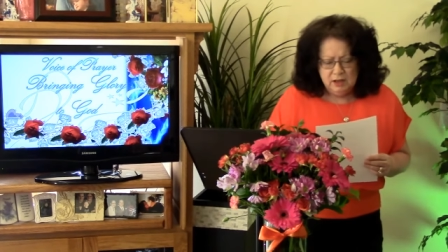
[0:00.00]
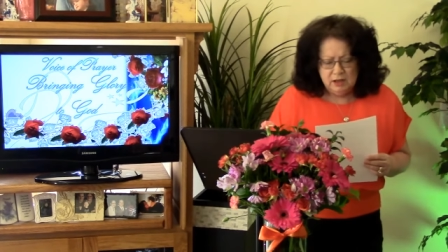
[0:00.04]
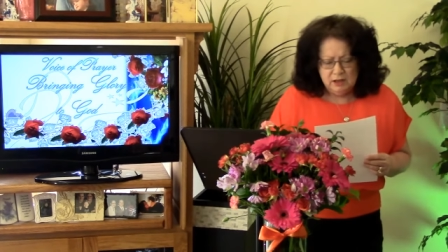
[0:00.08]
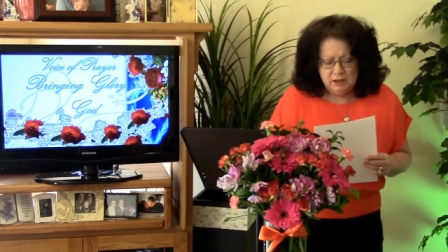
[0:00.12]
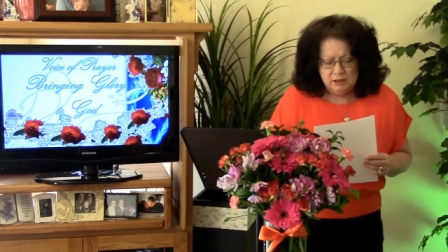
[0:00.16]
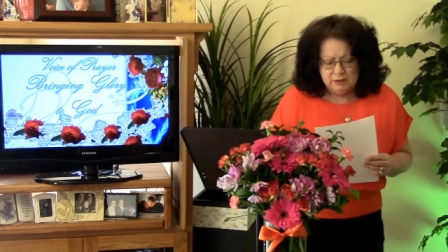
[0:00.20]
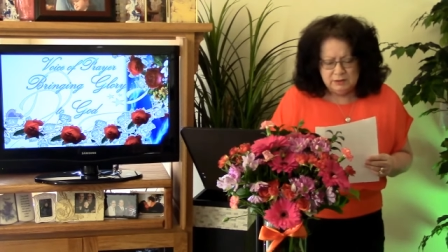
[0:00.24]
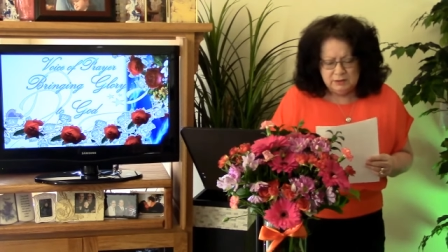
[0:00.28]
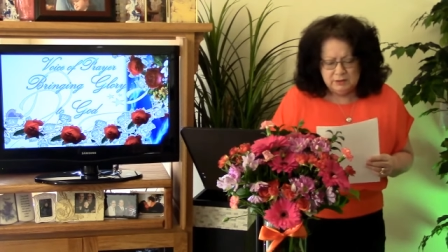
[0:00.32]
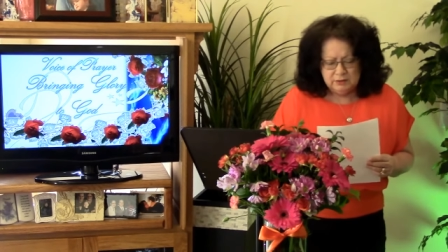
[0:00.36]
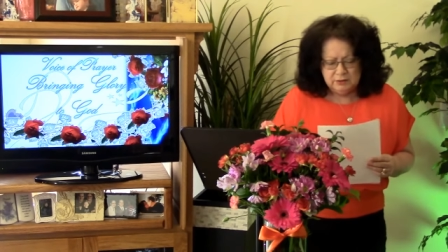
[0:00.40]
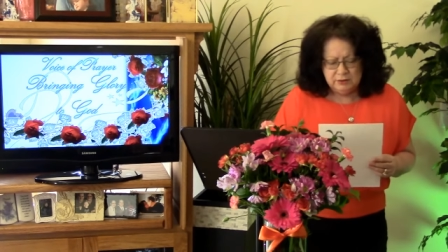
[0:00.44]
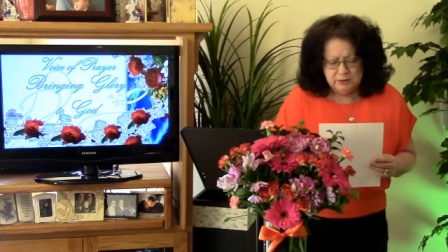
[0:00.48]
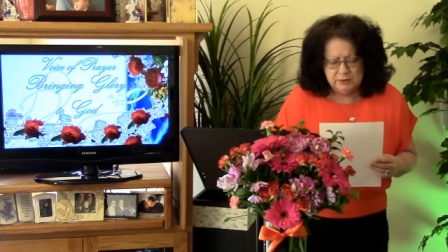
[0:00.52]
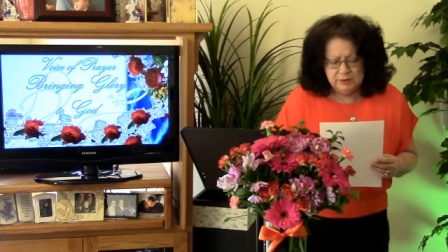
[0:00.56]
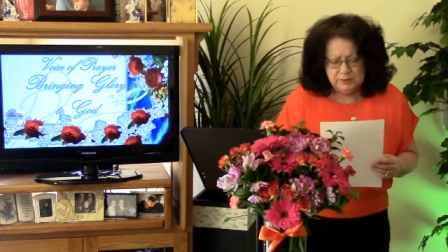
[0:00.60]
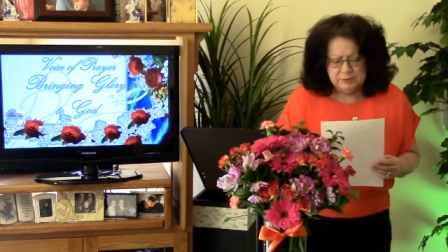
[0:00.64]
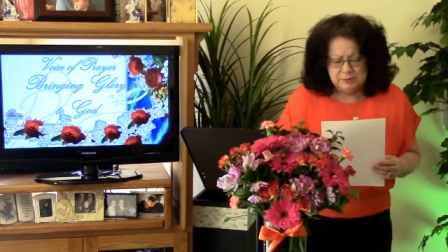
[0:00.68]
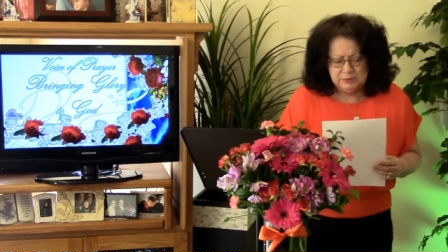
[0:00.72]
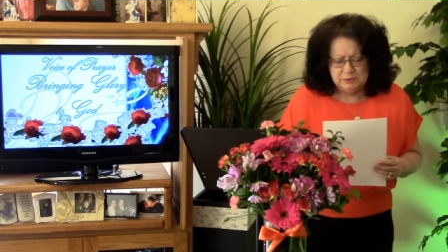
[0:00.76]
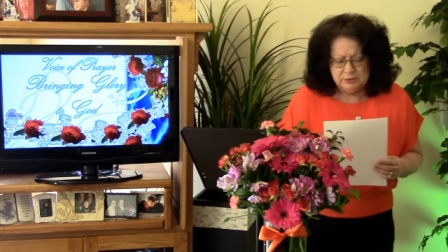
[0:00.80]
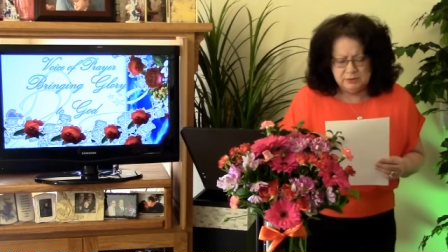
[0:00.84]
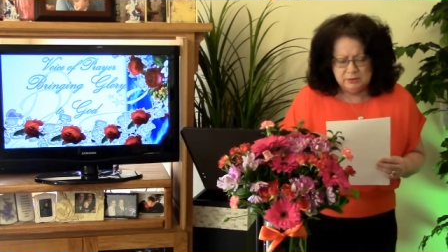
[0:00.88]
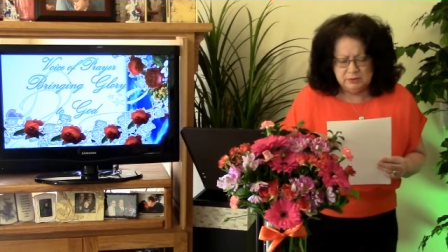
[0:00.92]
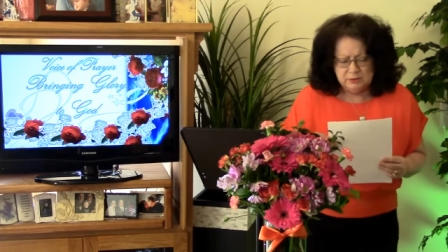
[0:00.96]
uh,
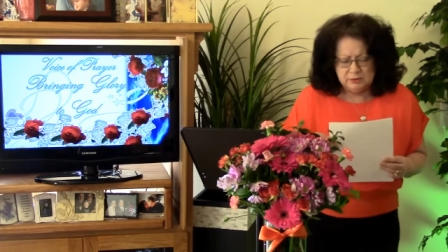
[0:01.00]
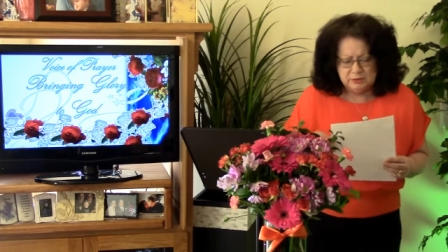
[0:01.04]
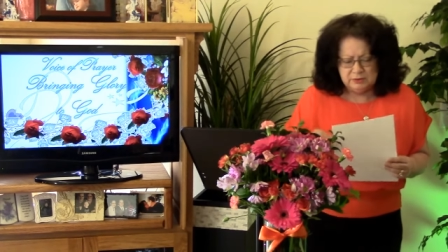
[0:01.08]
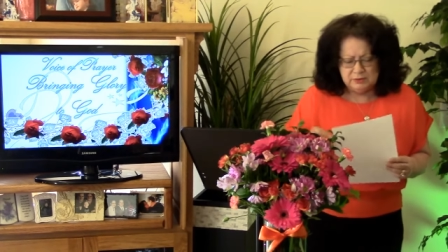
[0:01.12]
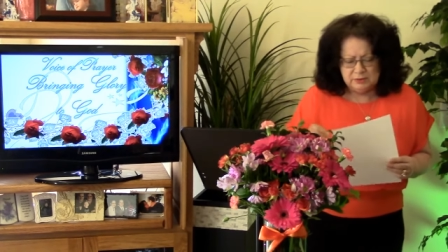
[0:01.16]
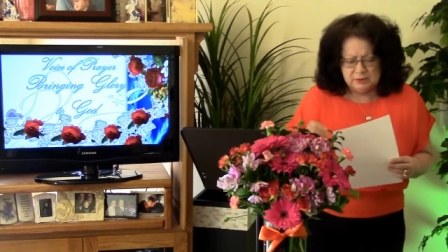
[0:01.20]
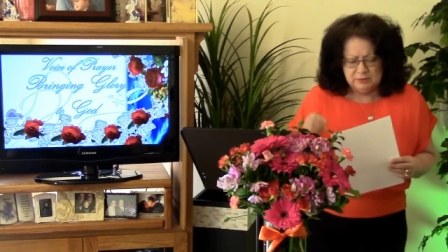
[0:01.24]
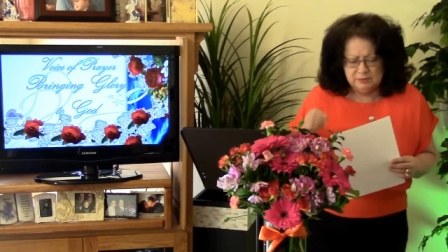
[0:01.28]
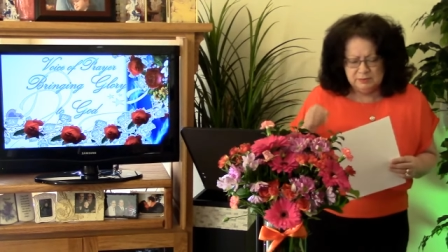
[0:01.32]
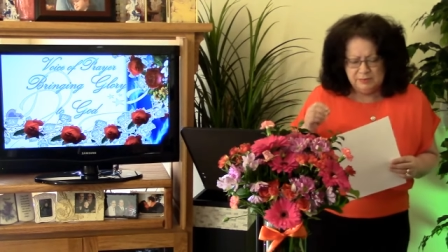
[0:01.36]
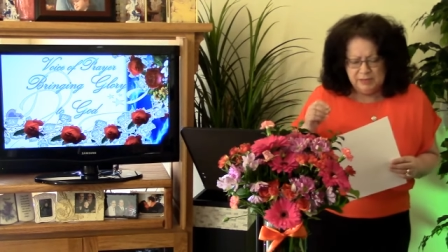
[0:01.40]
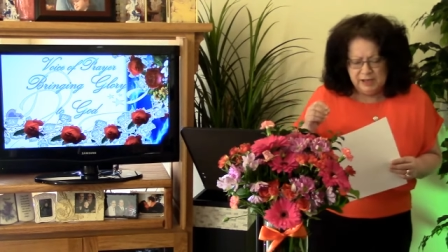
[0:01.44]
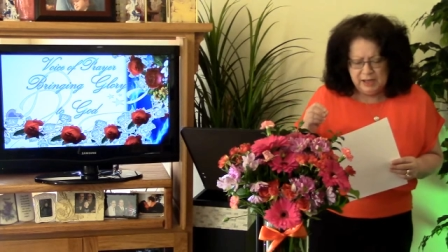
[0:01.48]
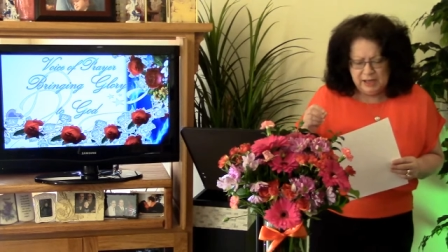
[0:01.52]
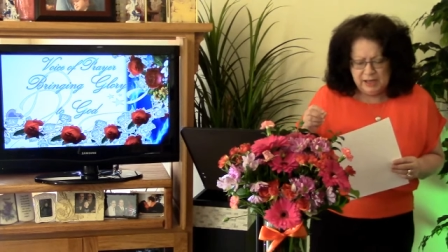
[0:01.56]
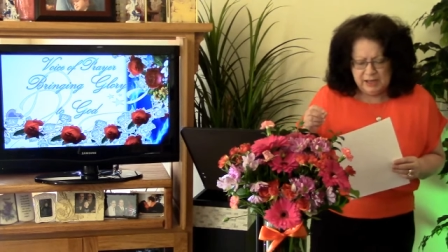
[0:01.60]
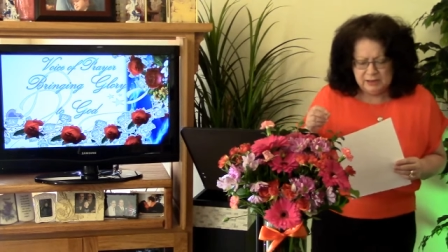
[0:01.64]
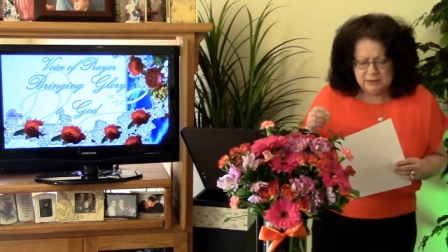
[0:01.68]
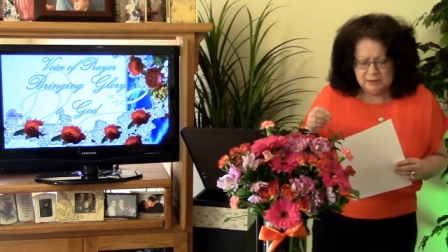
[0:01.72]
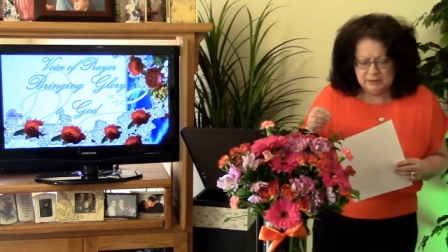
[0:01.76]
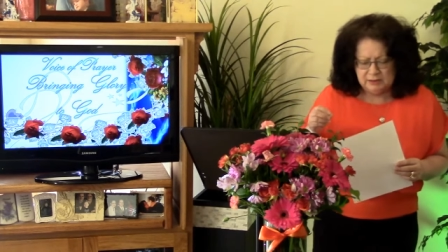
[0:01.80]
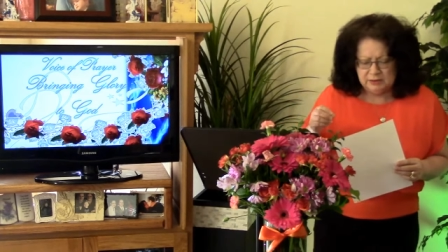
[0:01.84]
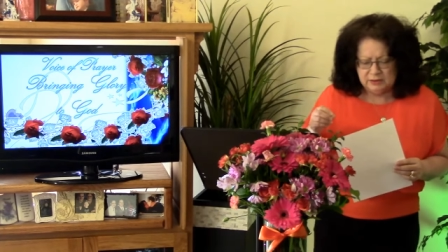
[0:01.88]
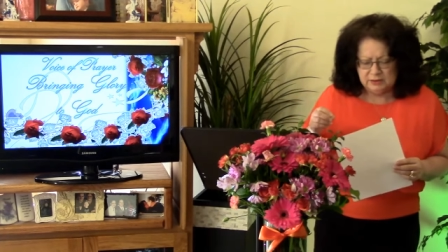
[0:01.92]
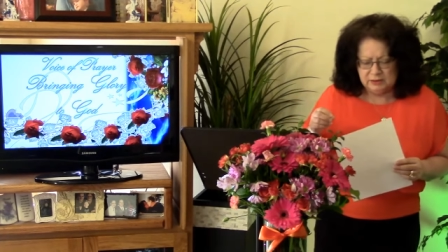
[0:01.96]
scriptures and
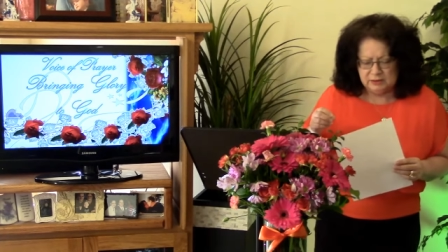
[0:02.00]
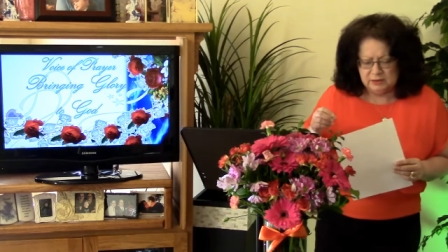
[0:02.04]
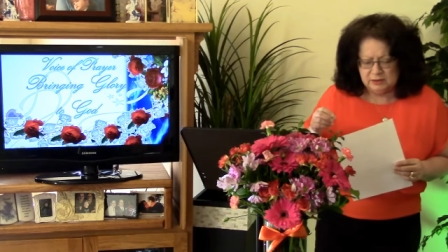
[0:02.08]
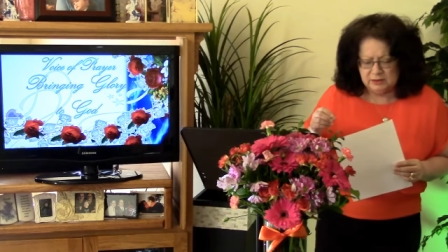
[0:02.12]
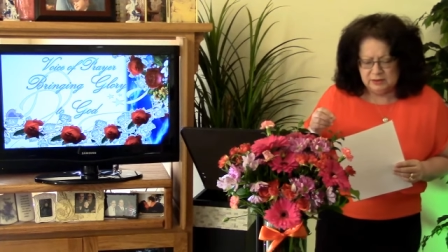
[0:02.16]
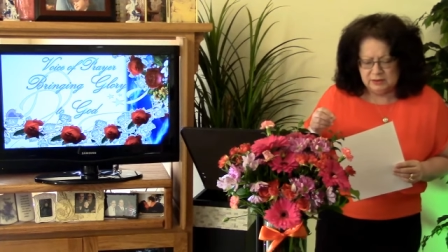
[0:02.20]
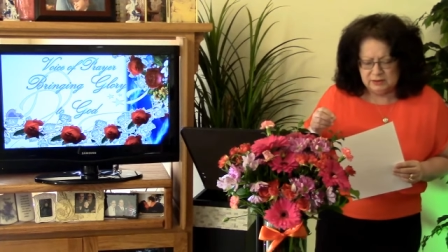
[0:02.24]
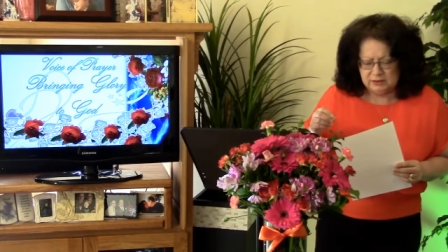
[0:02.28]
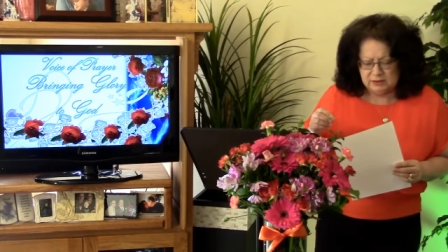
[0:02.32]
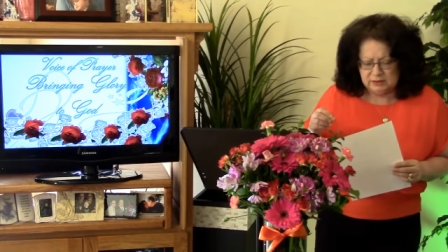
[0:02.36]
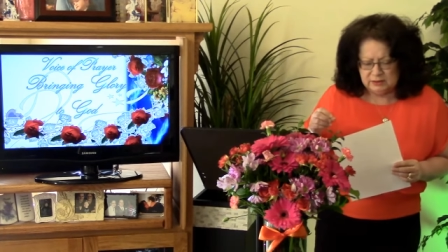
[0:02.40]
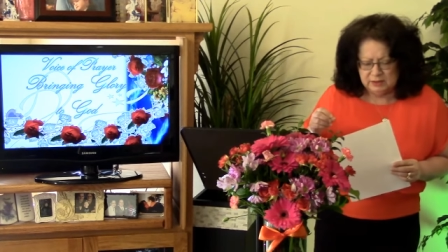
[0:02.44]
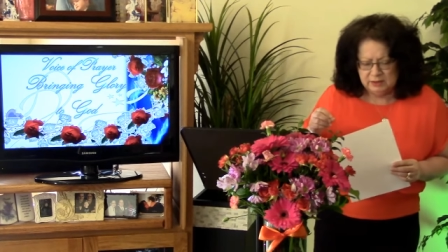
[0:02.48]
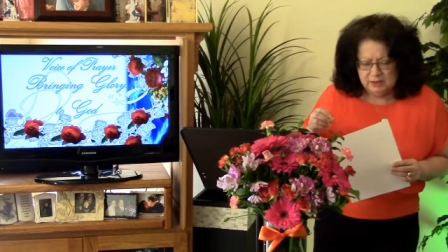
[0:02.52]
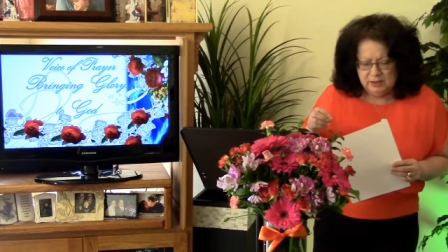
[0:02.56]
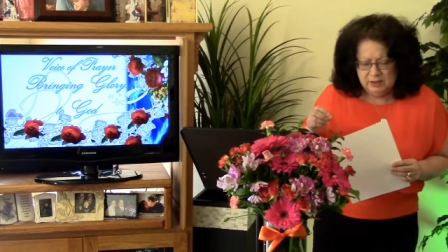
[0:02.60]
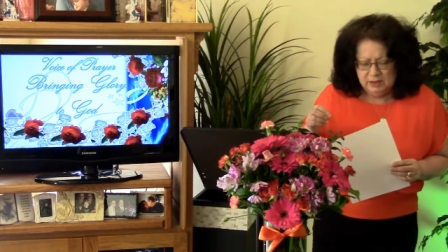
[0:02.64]
passages,